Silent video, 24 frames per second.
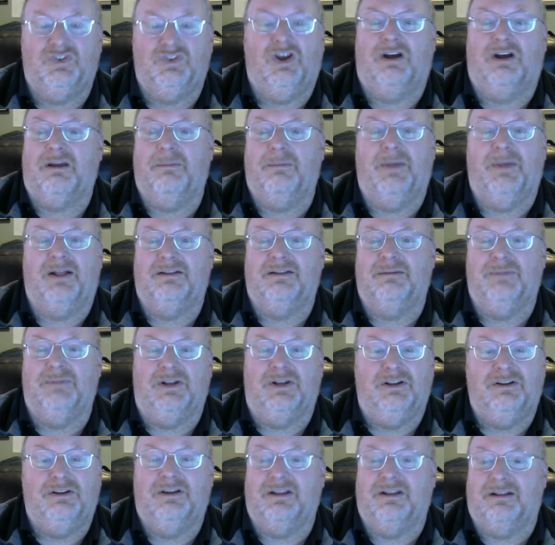talk about them and
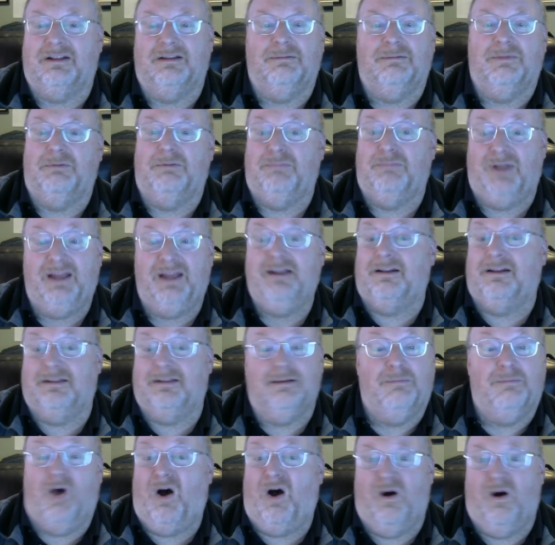look at them and play on
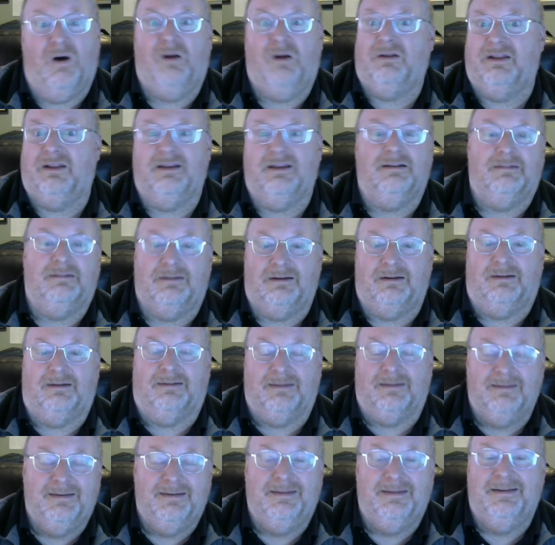them all day long.
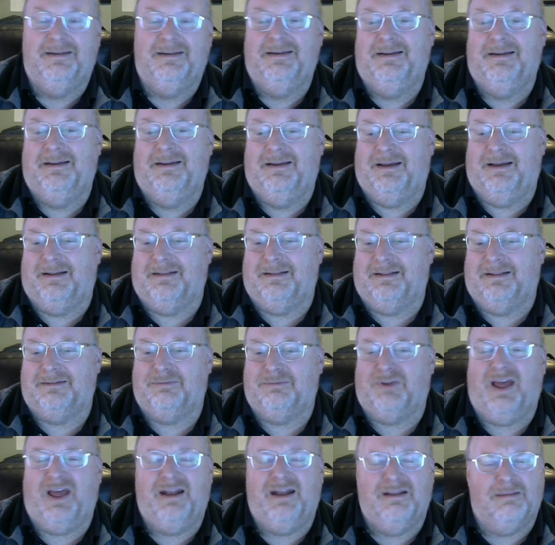And that's
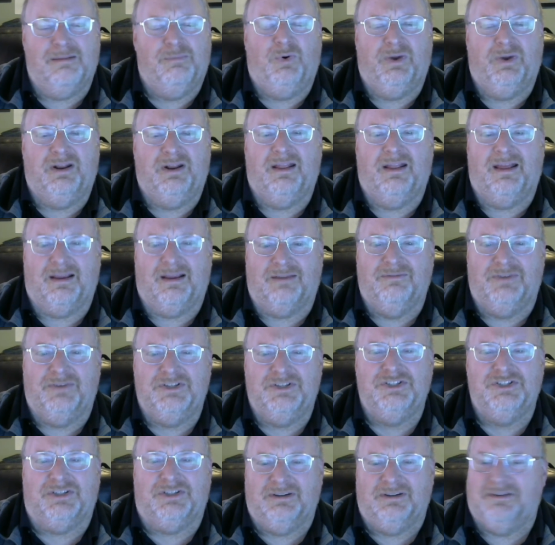kind of the point of that
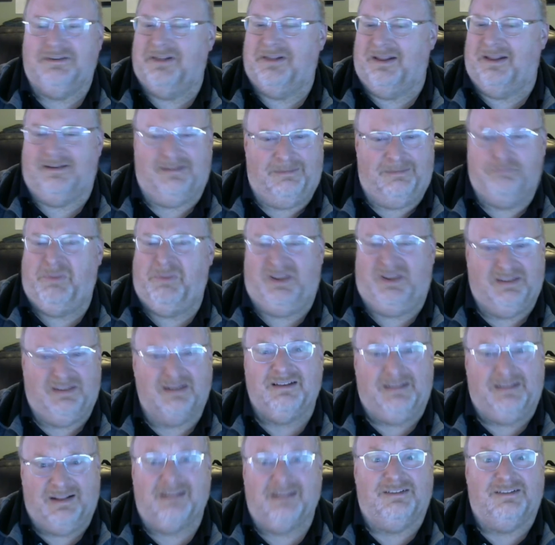convention. It's that
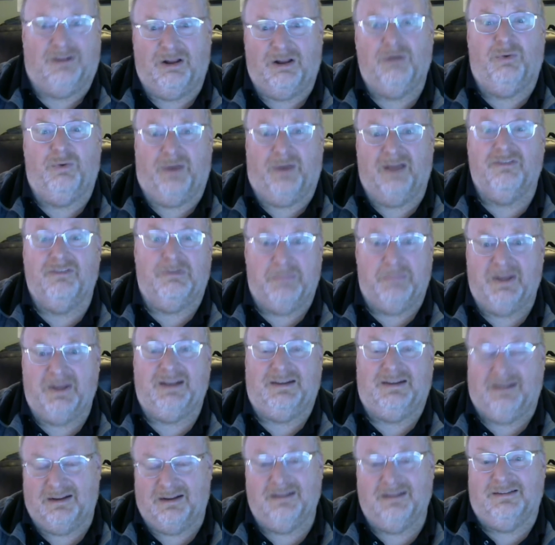basically that's all everybody
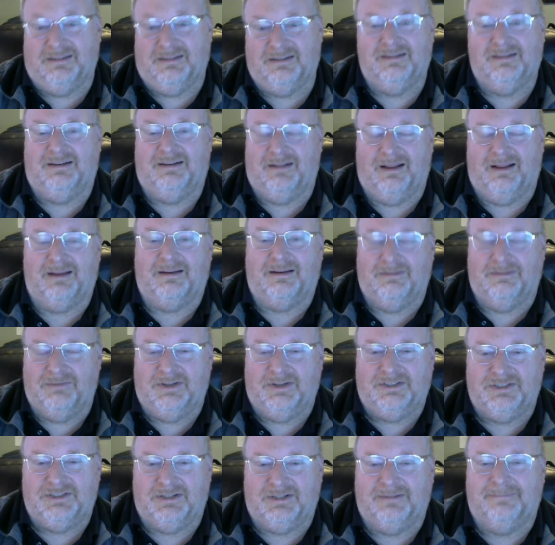does in that
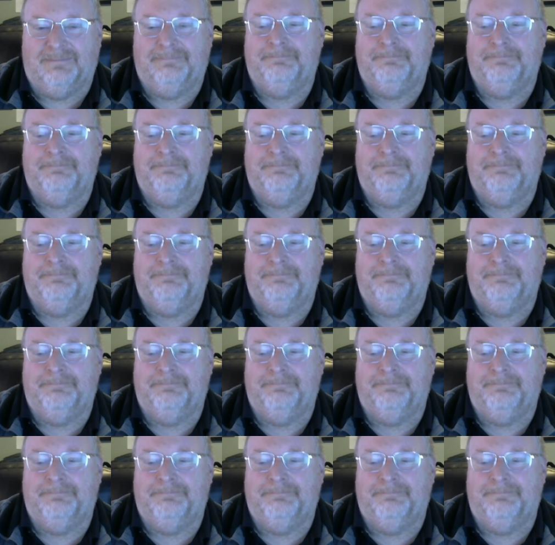convention.